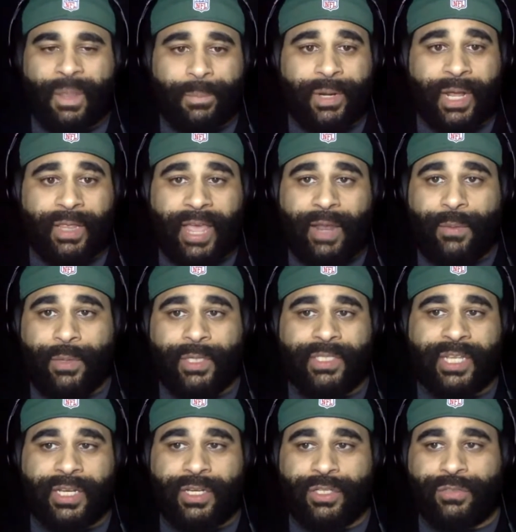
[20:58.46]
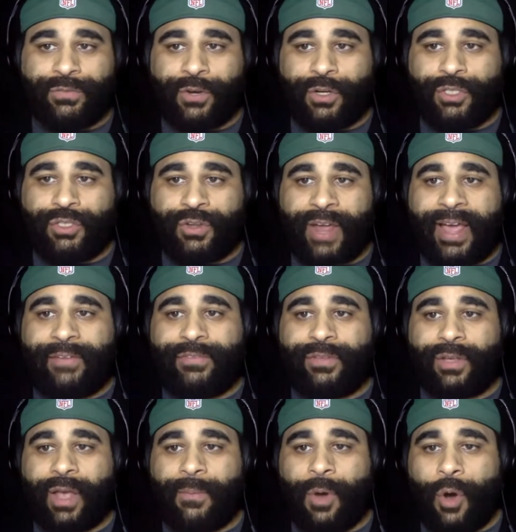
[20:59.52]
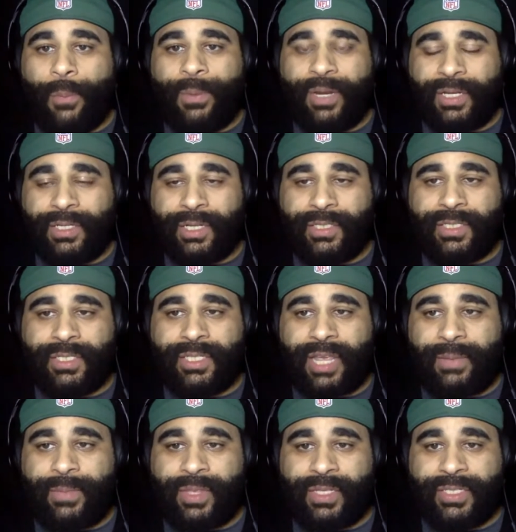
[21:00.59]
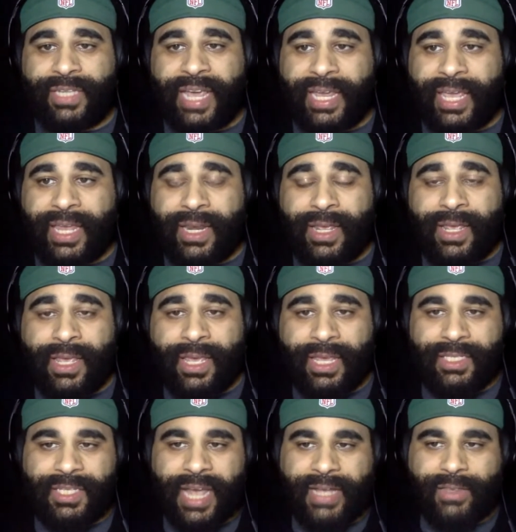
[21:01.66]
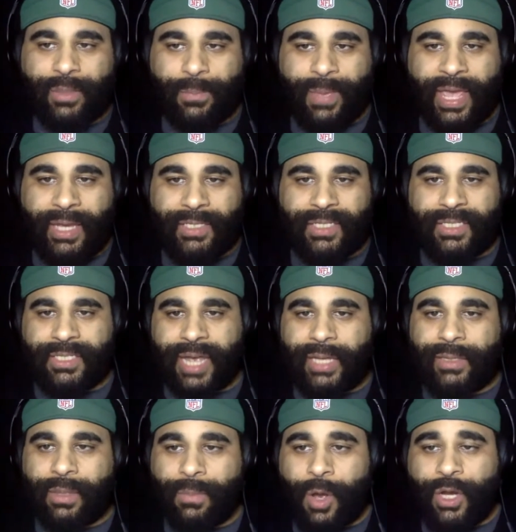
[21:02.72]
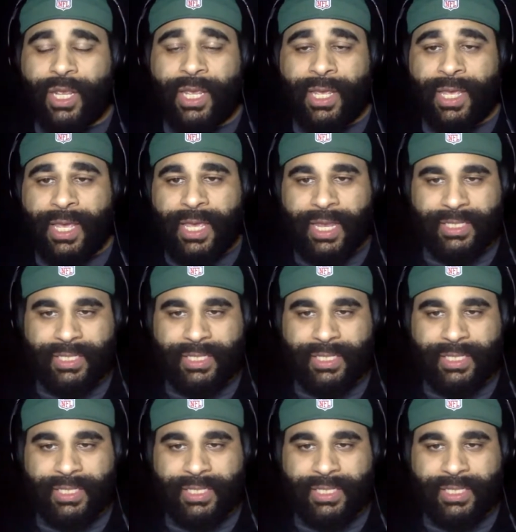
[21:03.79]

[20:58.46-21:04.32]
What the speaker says: But I like what he did in his first draft. I'm hoping he does the same in the second. He's got the picks. He's got the money.